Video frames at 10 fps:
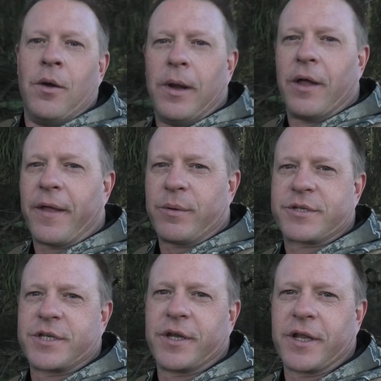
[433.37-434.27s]
Well, that
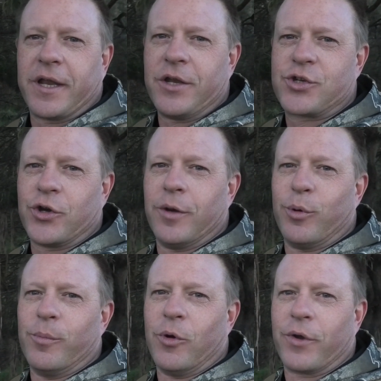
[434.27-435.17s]
was certainly an
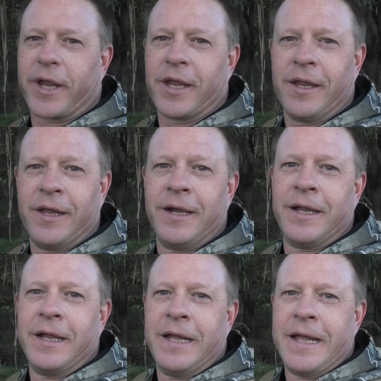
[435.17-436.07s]
enjoyable morning.
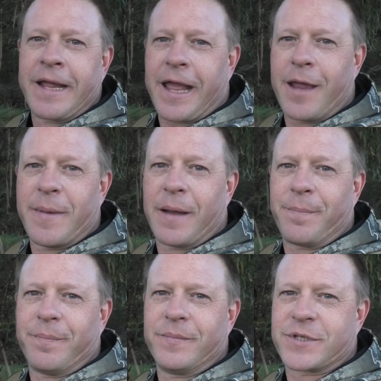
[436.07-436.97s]
Came
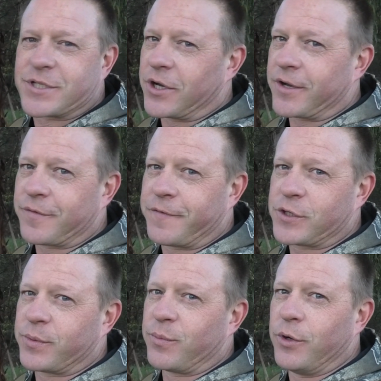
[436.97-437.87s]
up, decided to
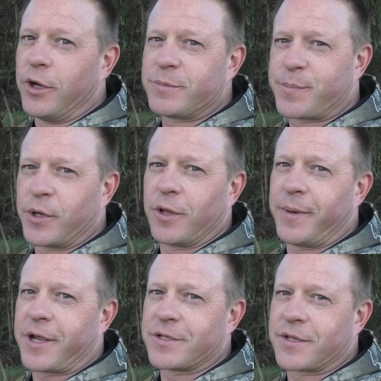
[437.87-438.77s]
fish with worms
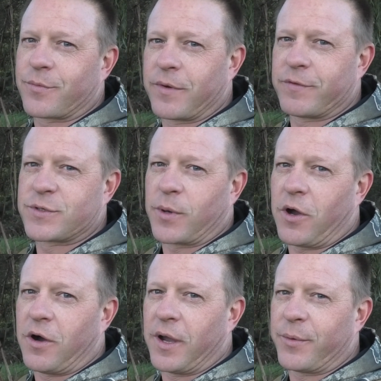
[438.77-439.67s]
purely because of the rivers
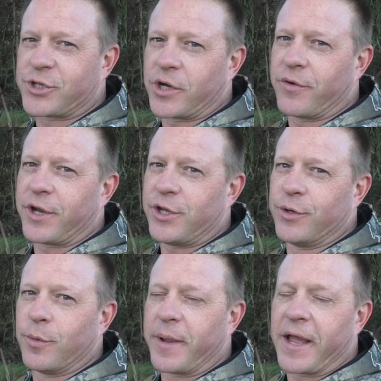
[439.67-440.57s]
were high, which I already
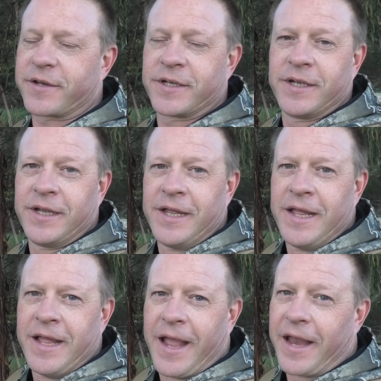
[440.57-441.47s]
knew about.
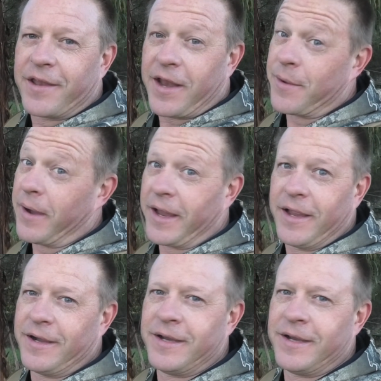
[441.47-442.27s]
And anyway,